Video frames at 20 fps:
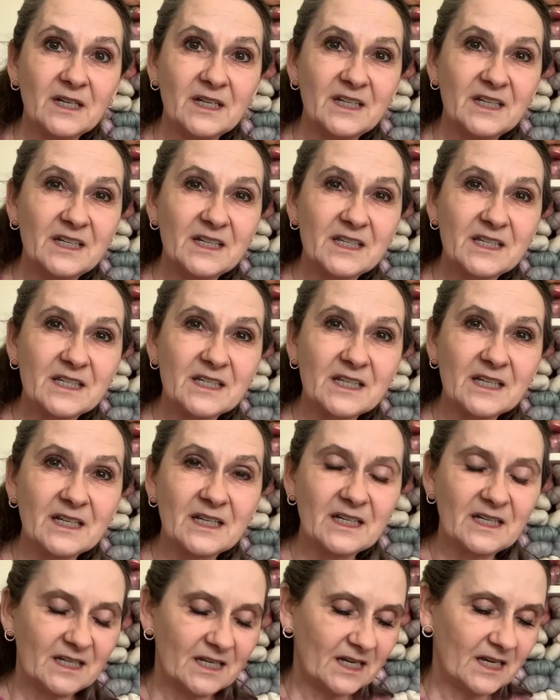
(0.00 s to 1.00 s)
is
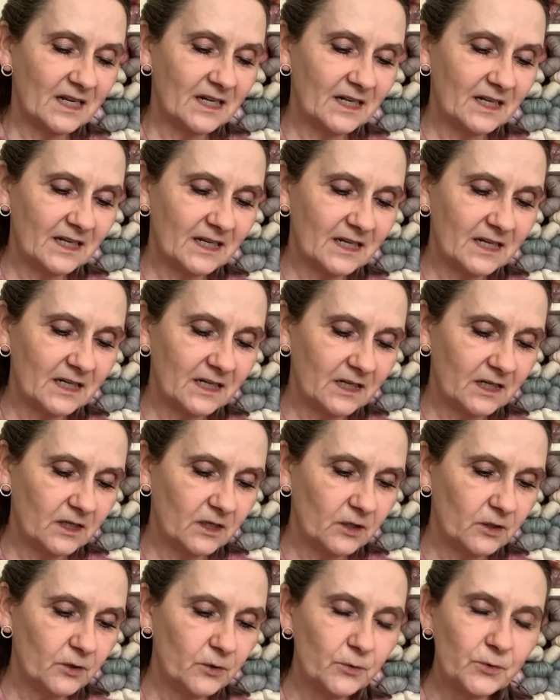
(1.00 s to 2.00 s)
a little
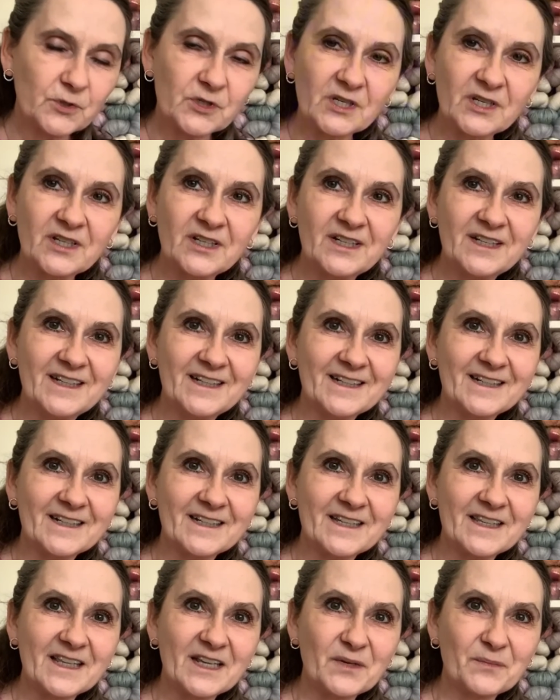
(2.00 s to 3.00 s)
looser knitter
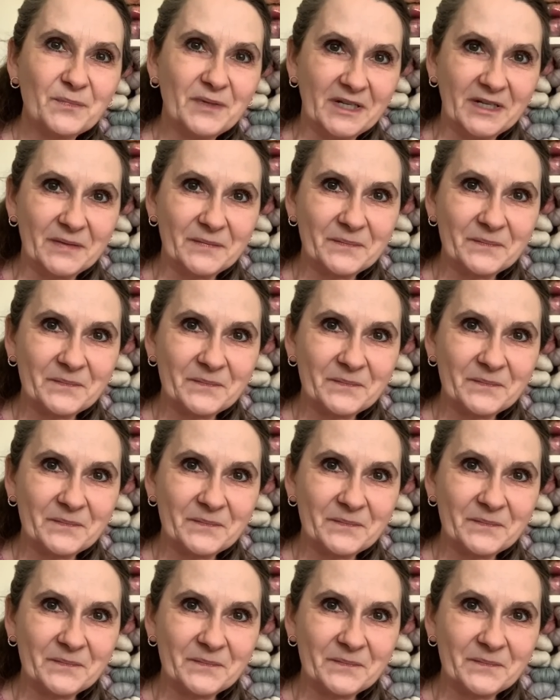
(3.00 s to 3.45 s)
than me,